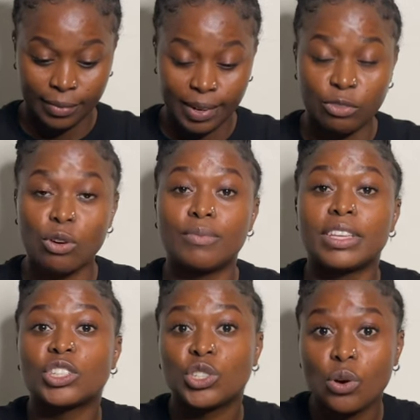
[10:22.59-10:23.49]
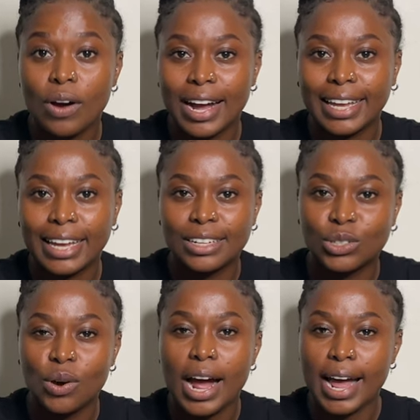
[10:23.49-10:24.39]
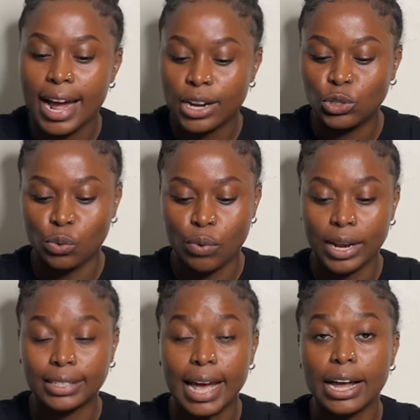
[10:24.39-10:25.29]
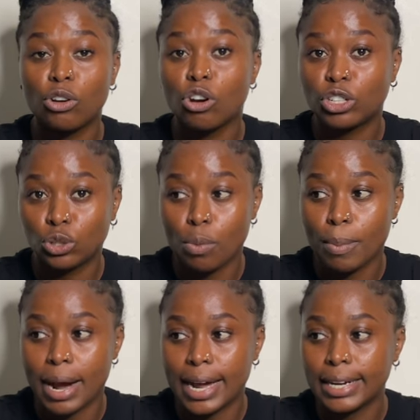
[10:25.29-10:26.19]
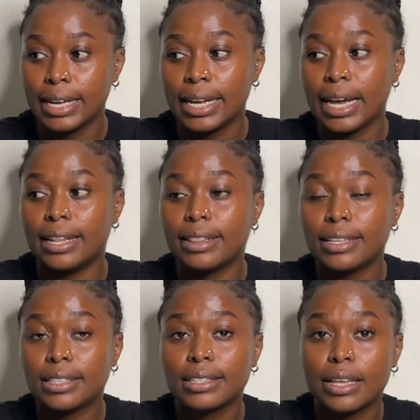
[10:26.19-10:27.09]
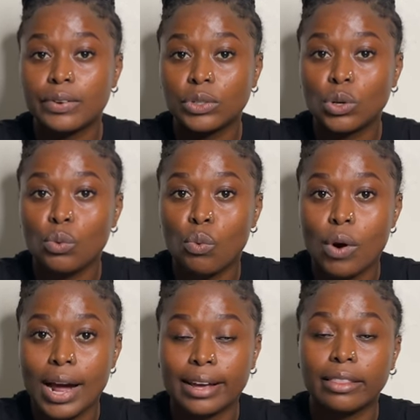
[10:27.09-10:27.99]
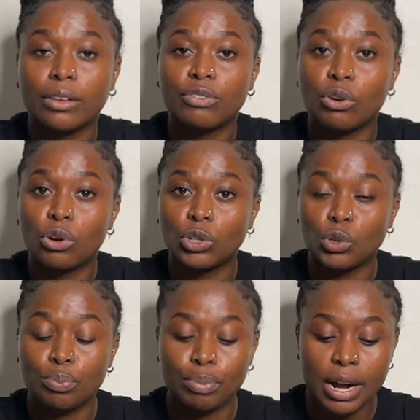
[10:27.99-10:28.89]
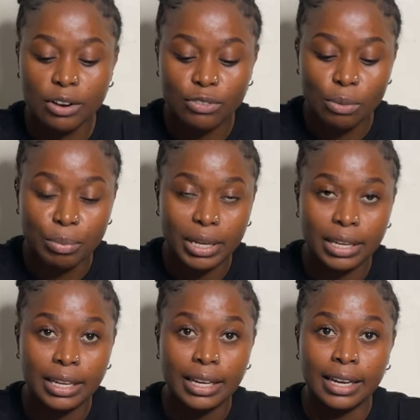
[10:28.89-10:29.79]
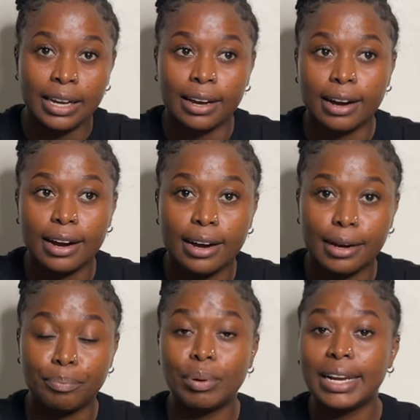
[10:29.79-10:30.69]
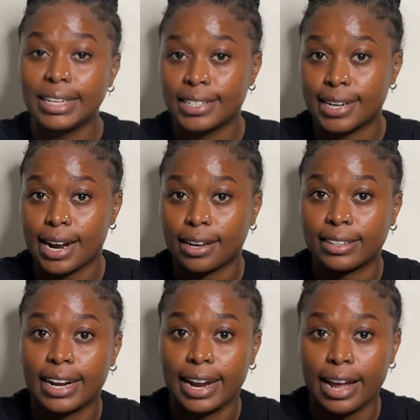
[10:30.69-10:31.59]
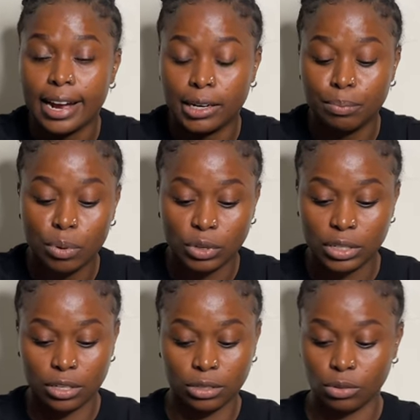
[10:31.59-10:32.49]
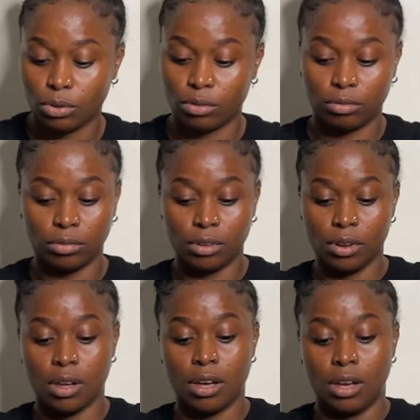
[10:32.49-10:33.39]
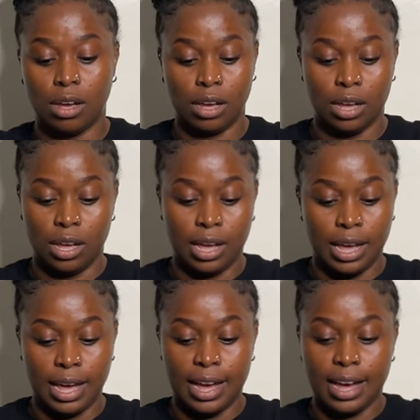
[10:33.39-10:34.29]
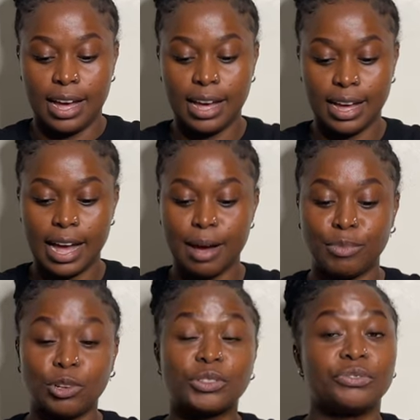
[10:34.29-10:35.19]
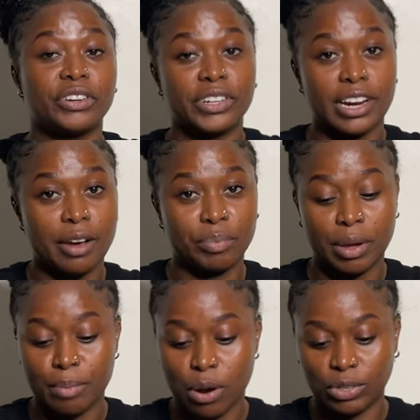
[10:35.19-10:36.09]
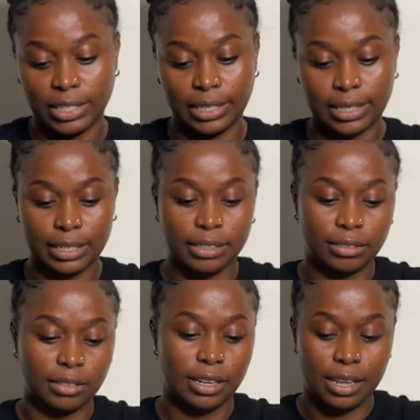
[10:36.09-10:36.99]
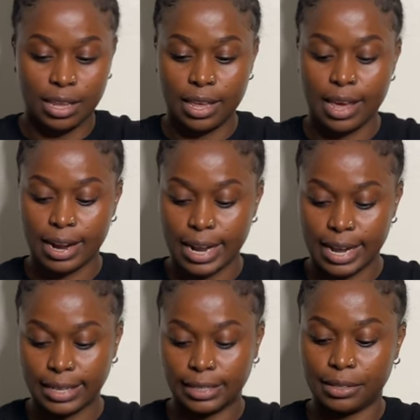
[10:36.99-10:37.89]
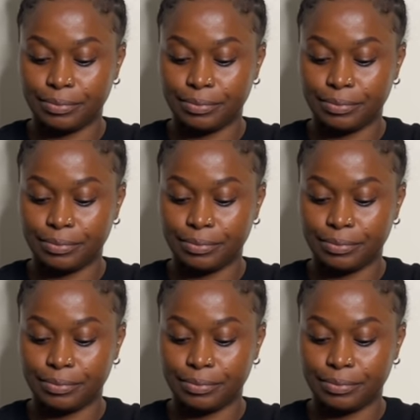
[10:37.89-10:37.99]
from the store again. So I had to wait. I got so mad, and this is the reason why they forgot to pack for me a plate rack that I had bought. So I'm not very happy about it. Yeah, guys,